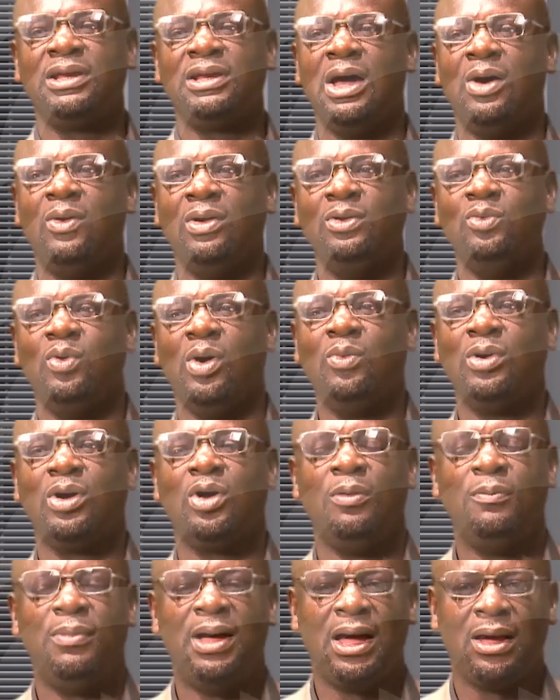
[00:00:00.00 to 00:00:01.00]
now, and when we
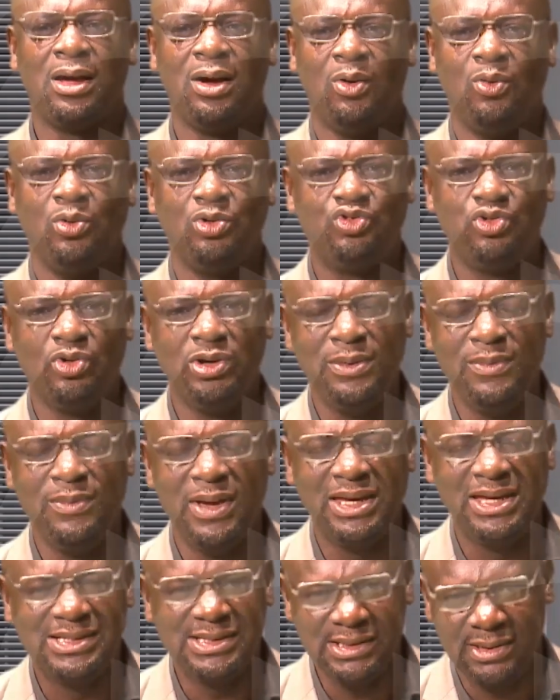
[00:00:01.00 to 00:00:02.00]
come back, we'll truly
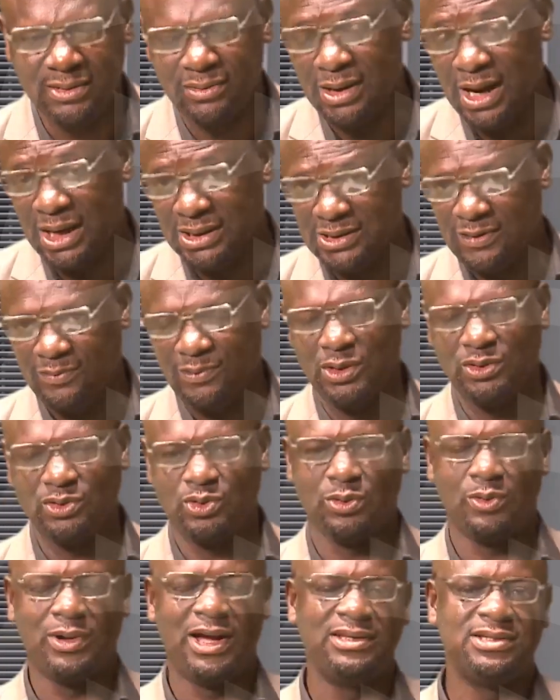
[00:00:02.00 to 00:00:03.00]
make it interactive because
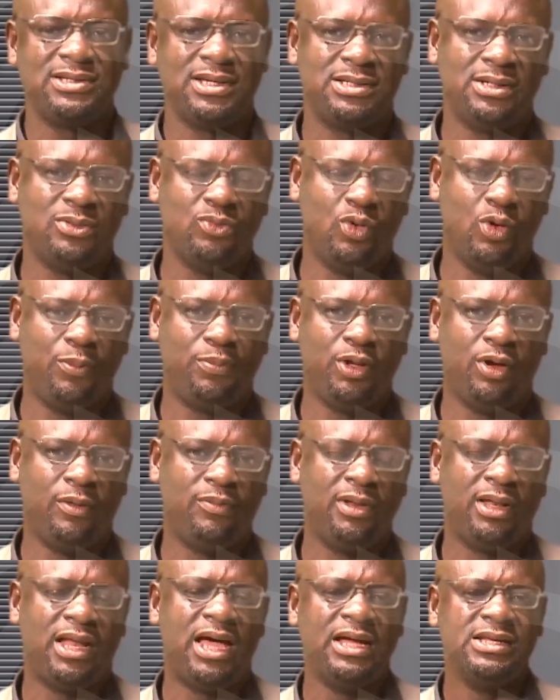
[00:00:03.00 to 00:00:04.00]
we're quite certain we'll open up
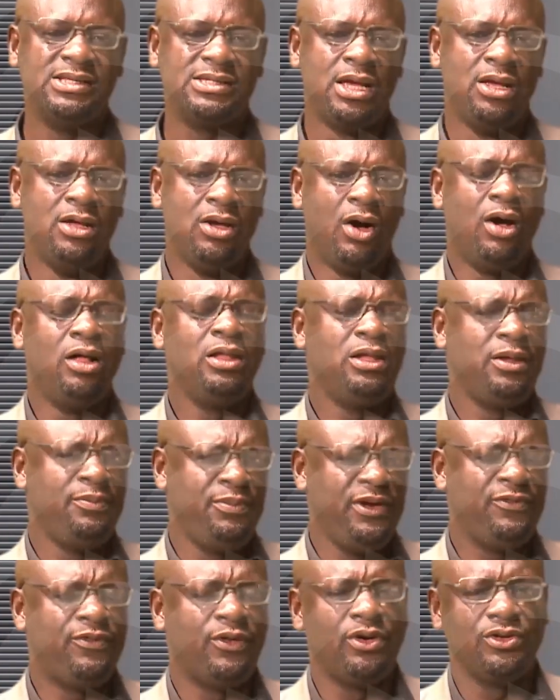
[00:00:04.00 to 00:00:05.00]
the lines. All will
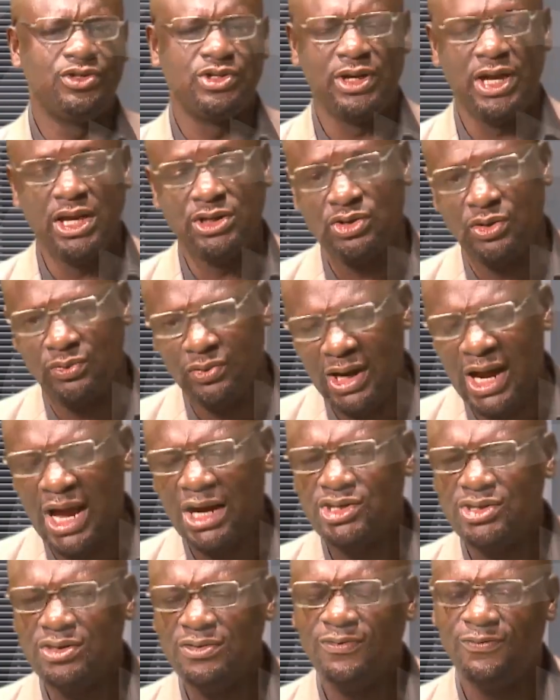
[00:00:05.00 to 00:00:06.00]
be for us to get your
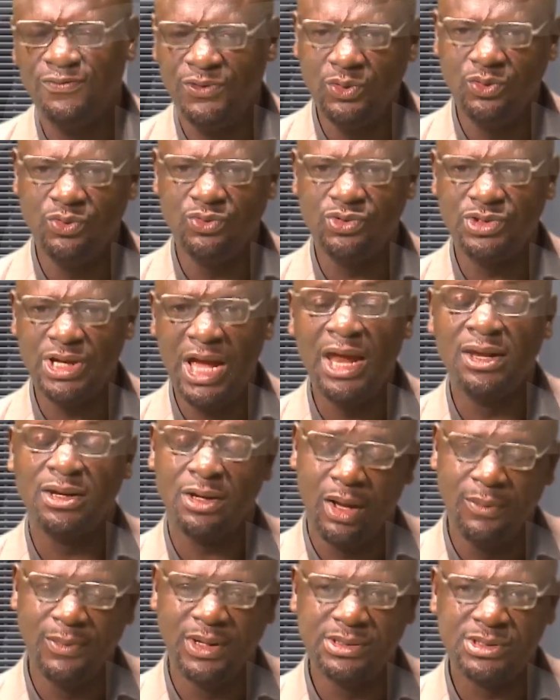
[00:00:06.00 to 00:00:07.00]
reactions, views, and
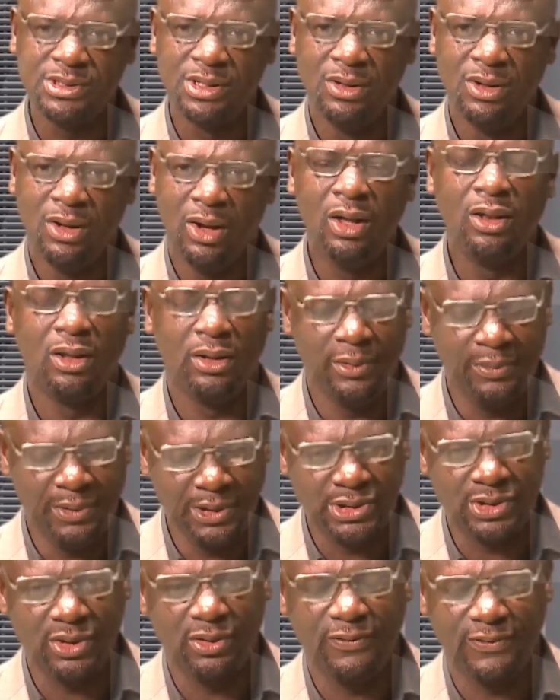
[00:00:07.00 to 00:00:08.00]
comments all on the big
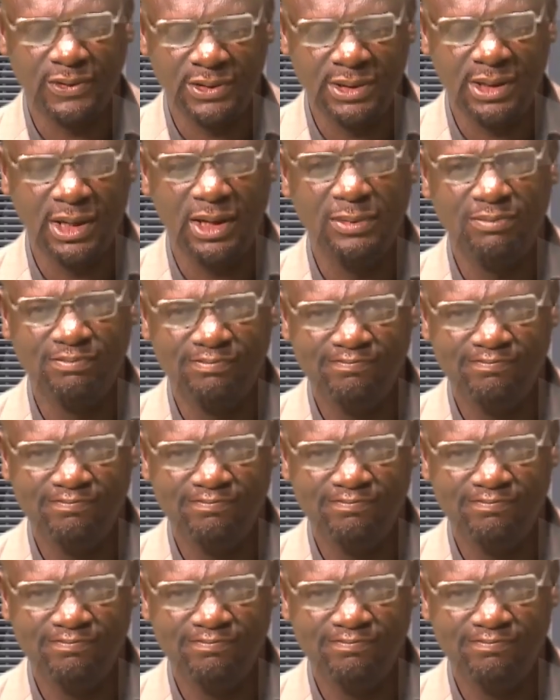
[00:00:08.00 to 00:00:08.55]
story for today.